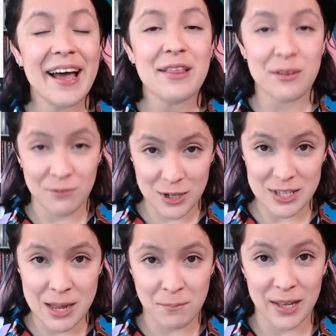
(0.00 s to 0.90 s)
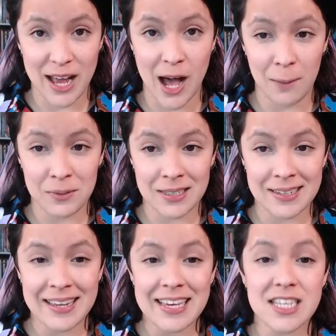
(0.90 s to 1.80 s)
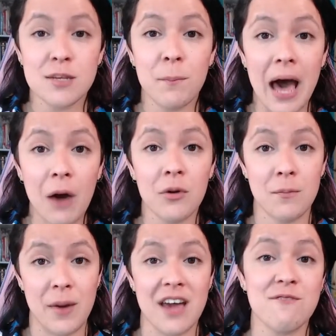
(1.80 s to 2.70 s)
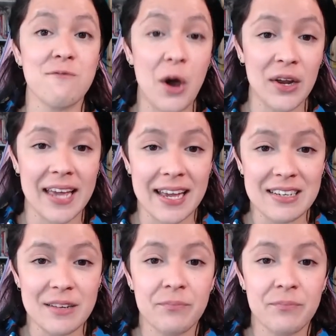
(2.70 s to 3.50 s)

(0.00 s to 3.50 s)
The first template option is powered by Fargate.